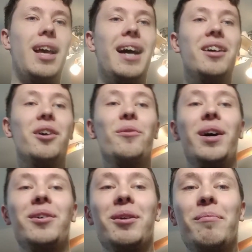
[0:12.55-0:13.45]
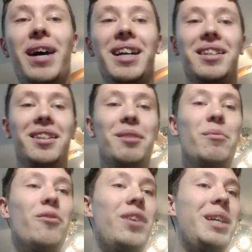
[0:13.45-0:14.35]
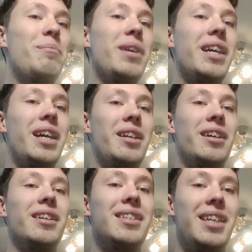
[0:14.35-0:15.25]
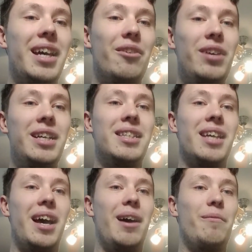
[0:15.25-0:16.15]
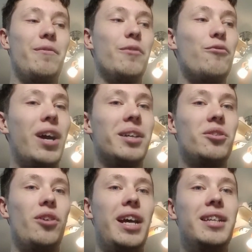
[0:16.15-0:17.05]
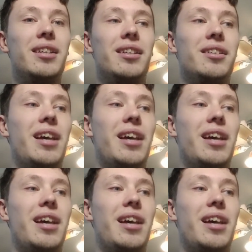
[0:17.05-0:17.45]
Hello, welcome back to the Marine Beginner series for Fragtrade.